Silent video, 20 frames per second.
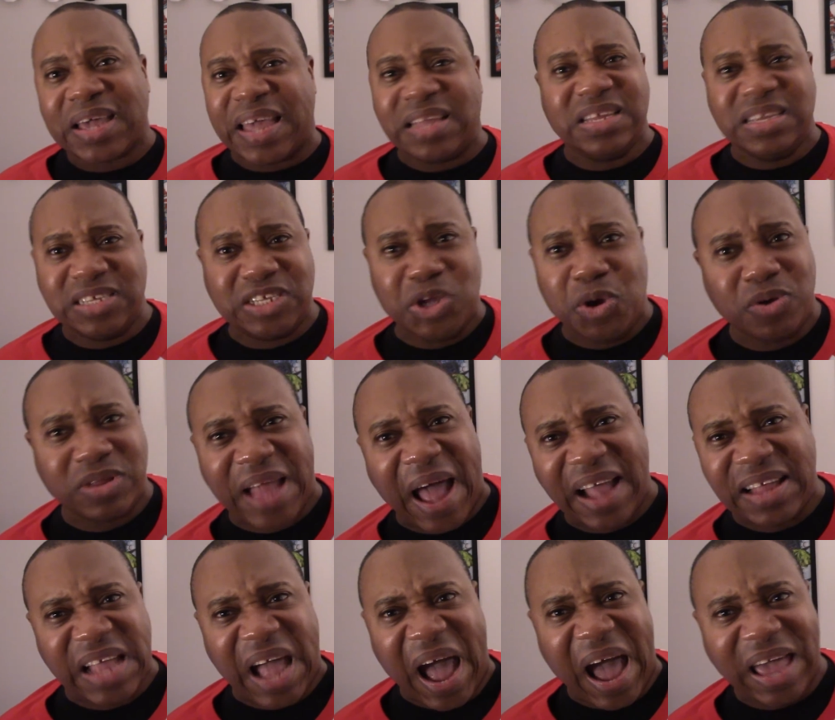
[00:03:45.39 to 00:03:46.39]
Can this dude
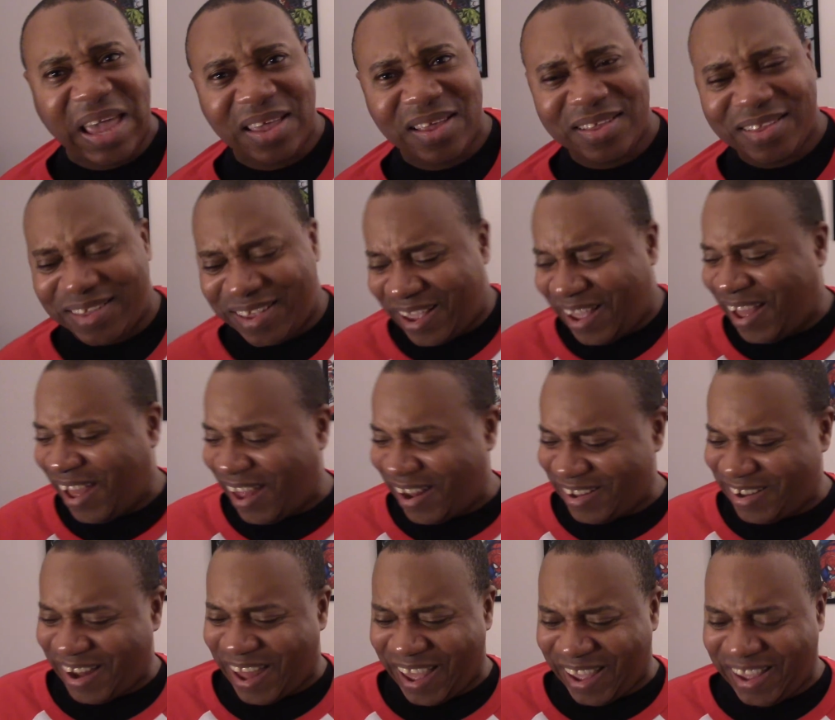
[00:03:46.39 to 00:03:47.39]
not
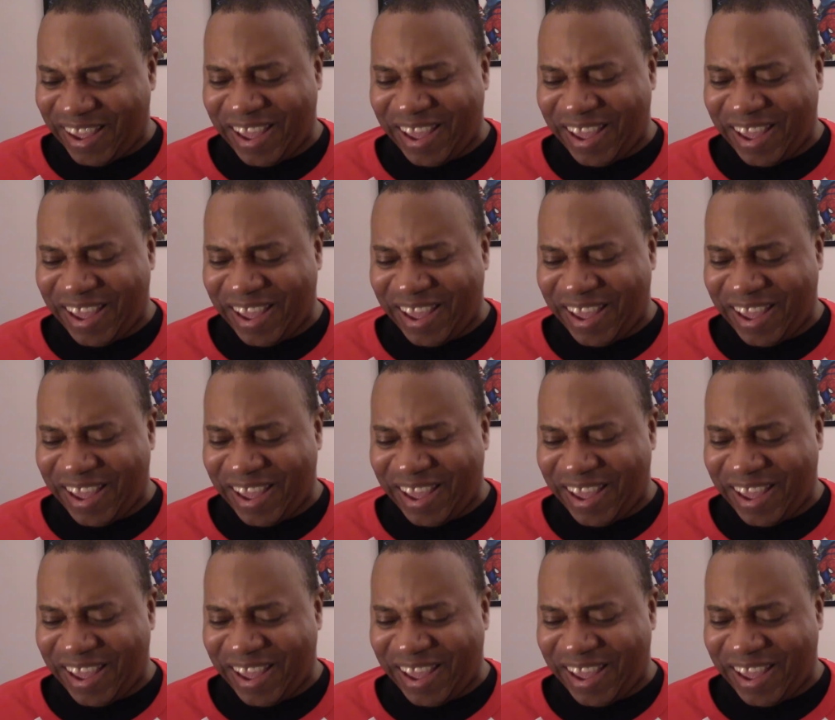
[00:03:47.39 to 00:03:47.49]
die?